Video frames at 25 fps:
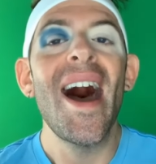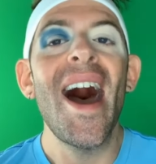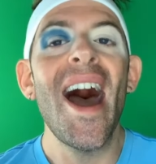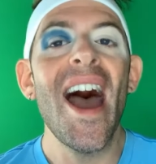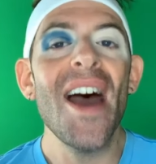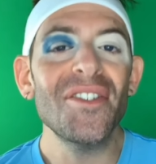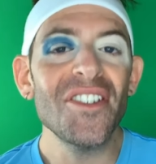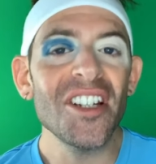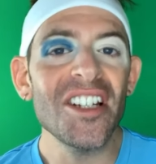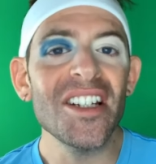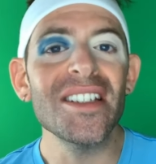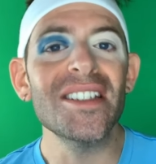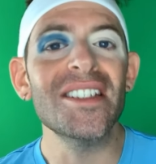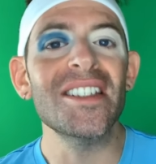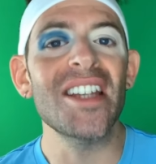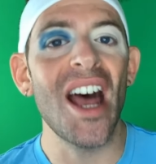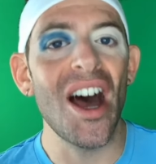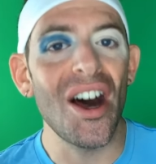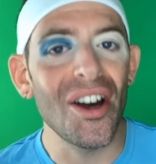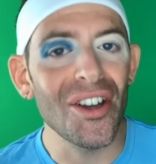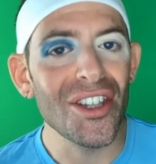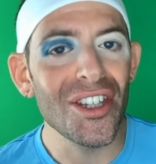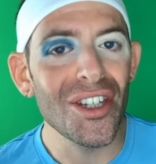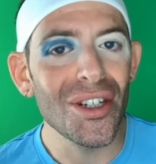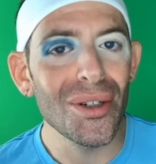I have to just
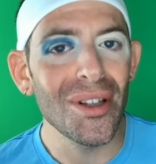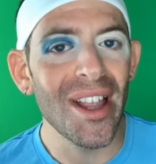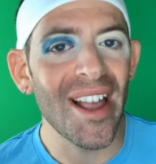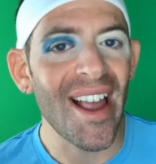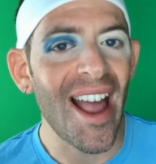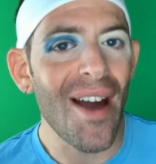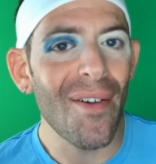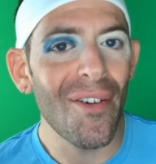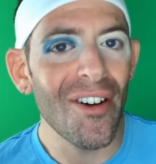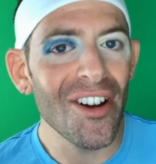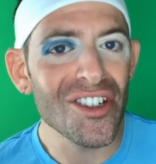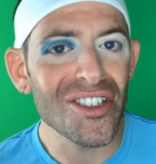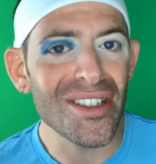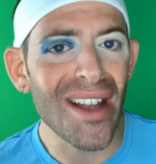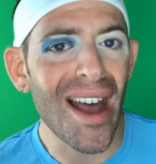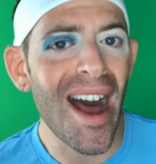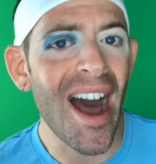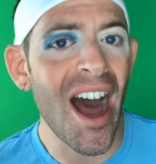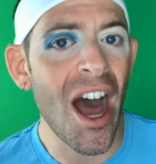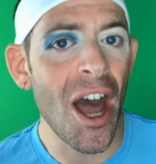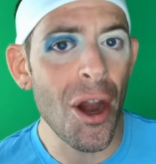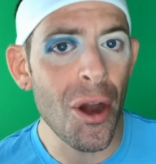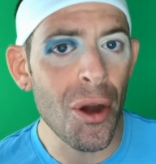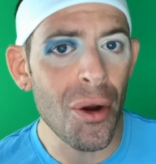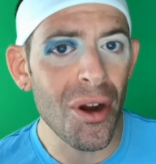tell you, like, I watched
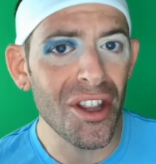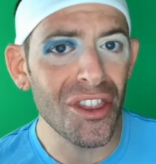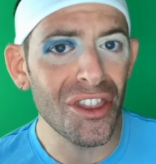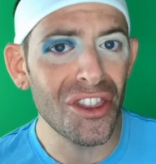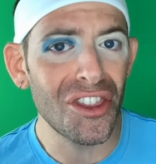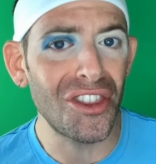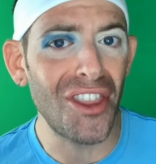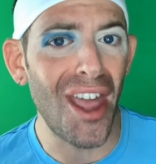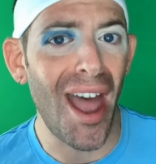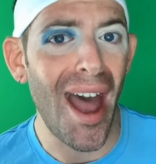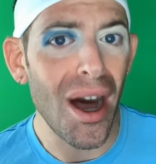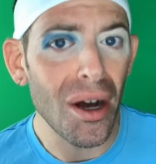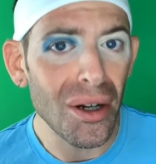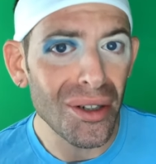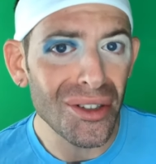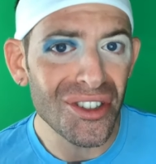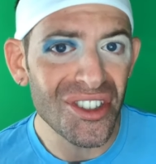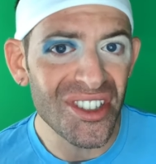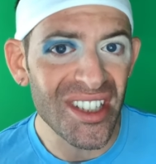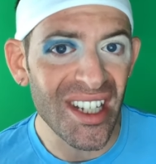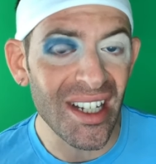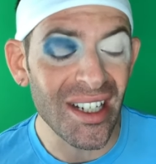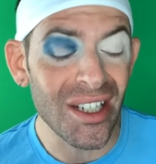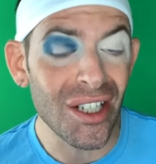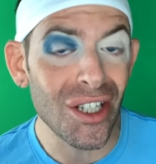
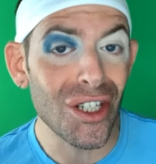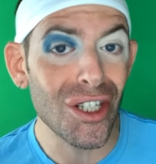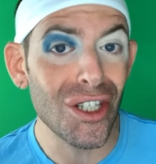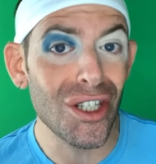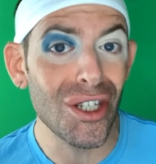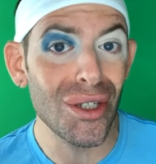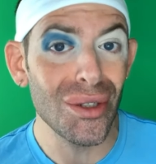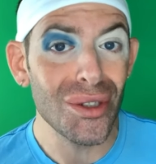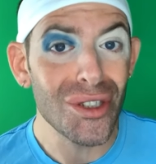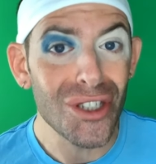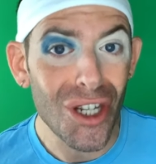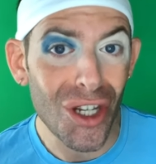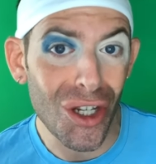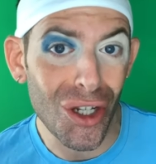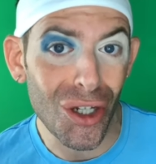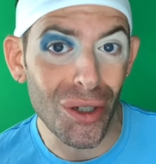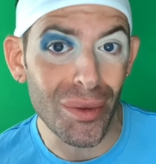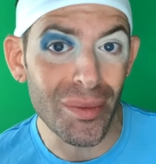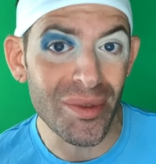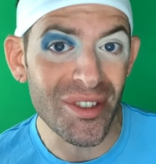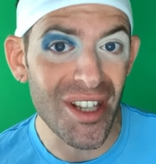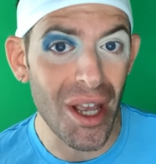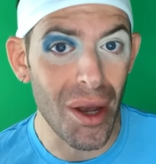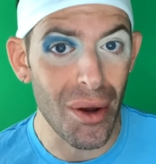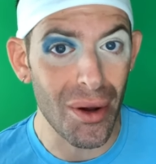100,000
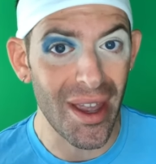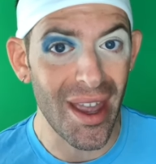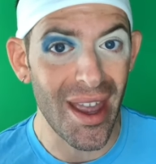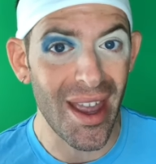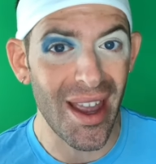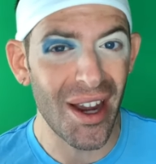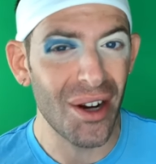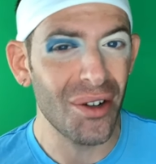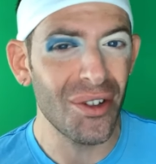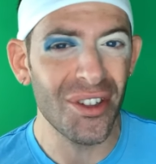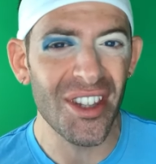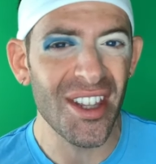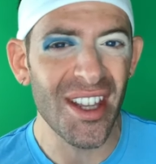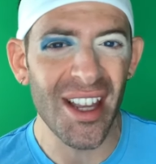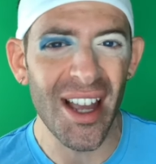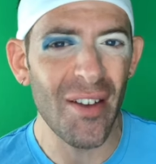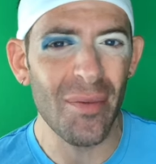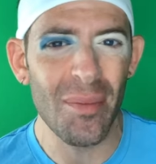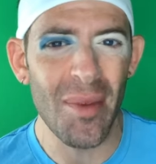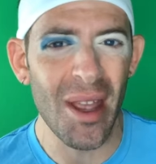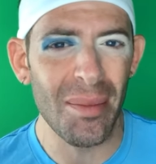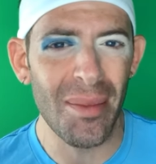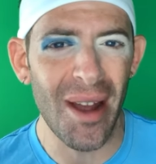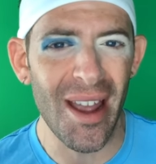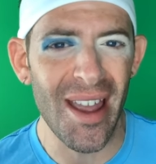YouTubes, okay? I don't think
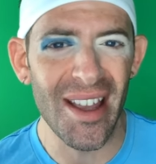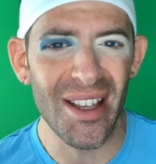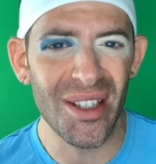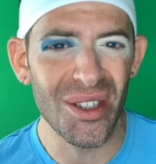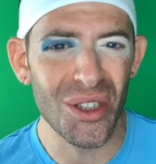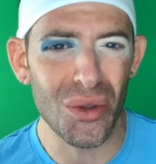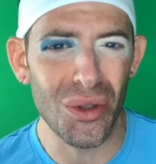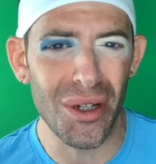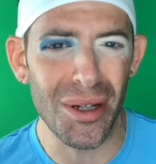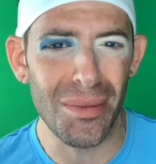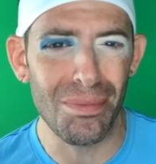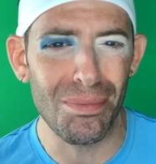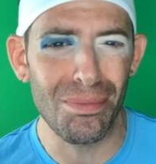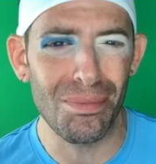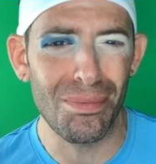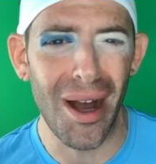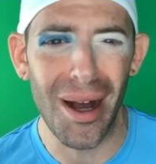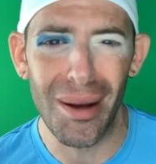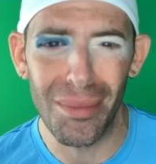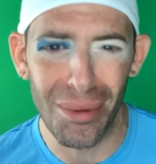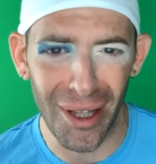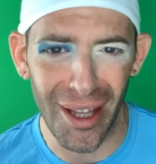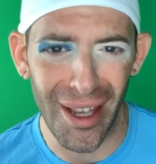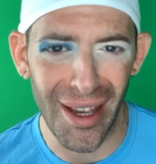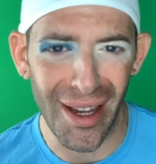I've made my history
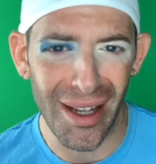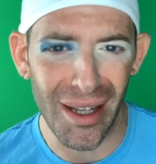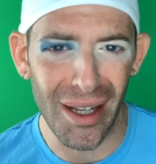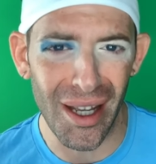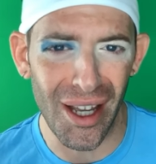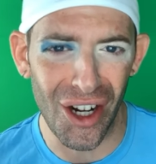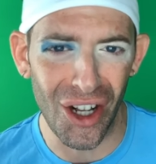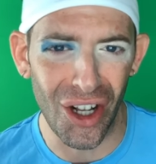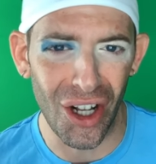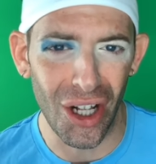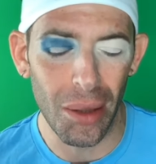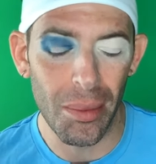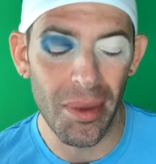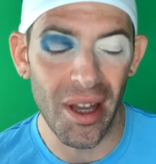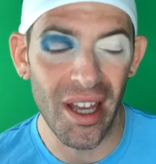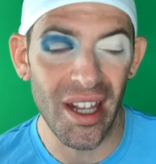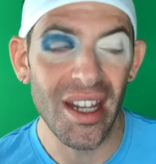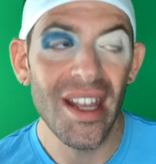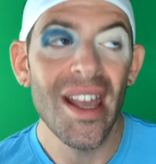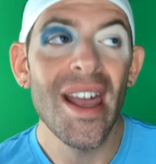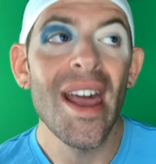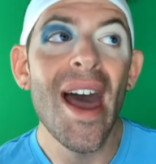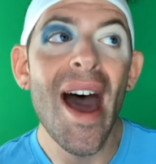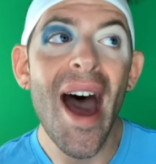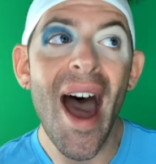public at all,
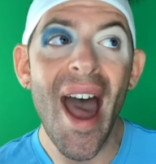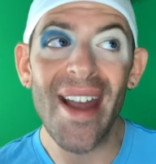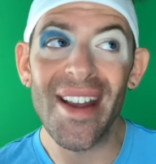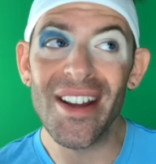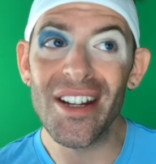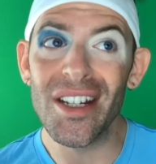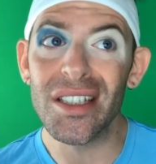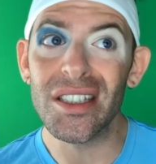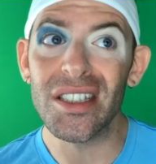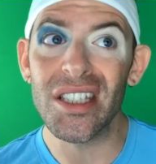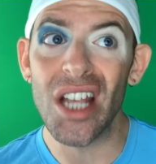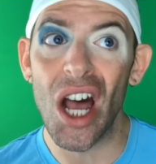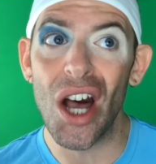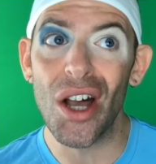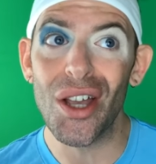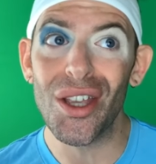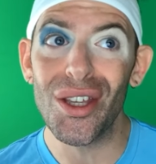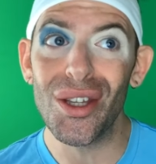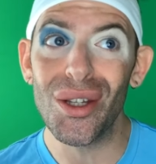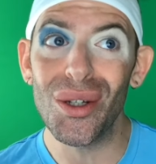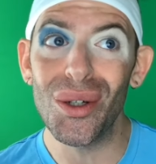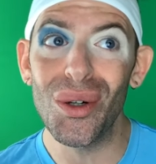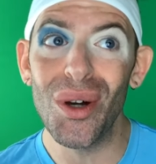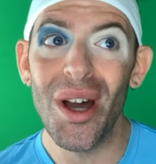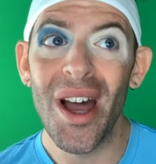but I can just tell
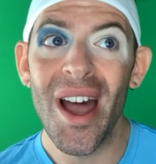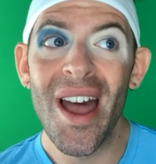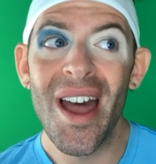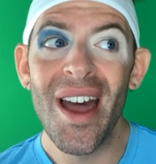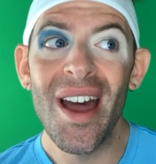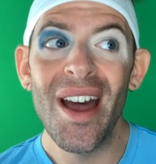you,